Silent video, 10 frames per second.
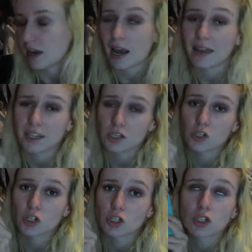and this
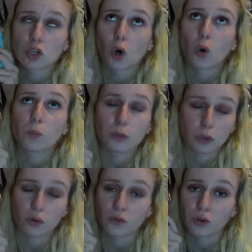is just so
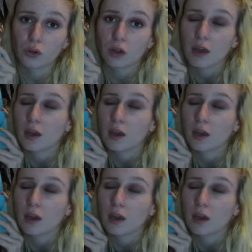beautiful.